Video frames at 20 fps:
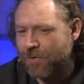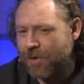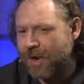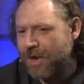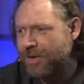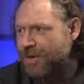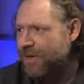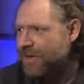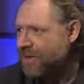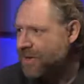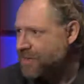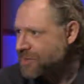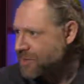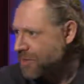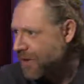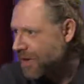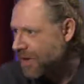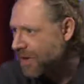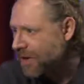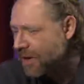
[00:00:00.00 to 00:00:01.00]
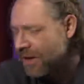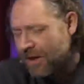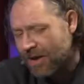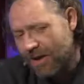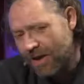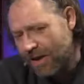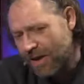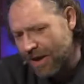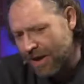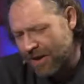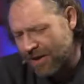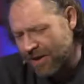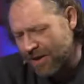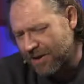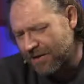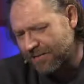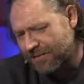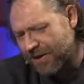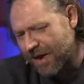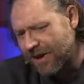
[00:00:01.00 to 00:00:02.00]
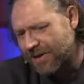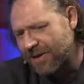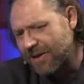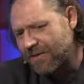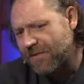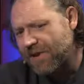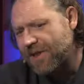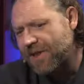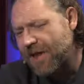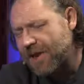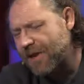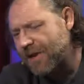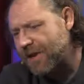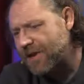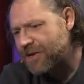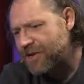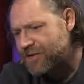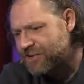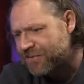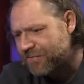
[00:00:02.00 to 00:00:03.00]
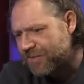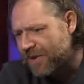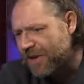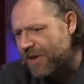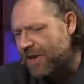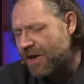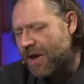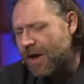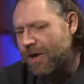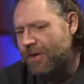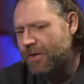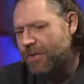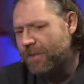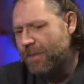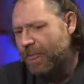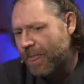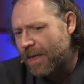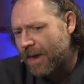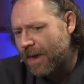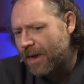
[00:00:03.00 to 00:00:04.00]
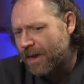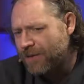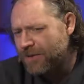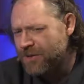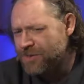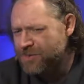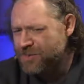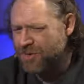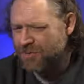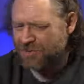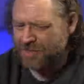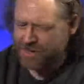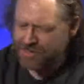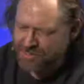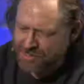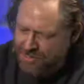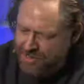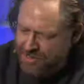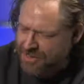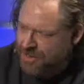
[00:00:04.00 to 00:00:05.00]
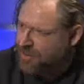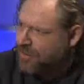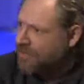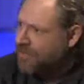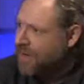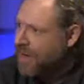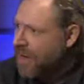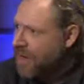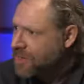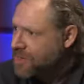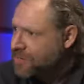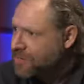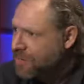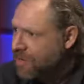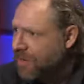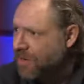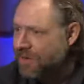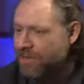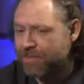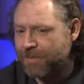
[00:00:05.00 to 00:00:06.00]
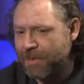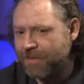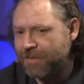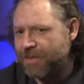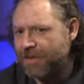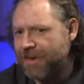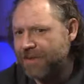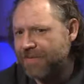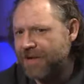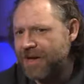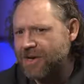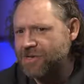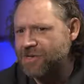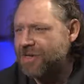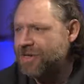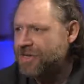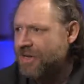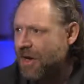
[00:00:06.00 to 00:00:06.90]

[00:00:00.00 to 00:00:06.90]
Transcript: grand intensity. And in fact, even in that Entities video, there's only just the tip of the iceberg of people that I've actually